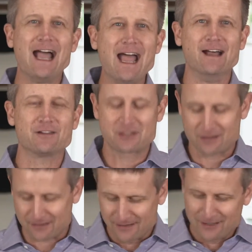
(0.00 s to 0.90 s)

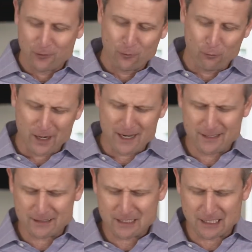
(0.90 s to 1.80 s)
asked
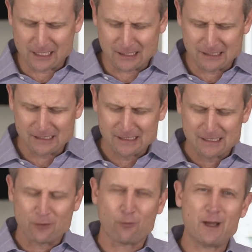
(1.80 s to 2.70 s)
why is, uh,
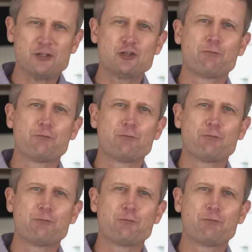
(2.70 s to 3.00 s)
why did you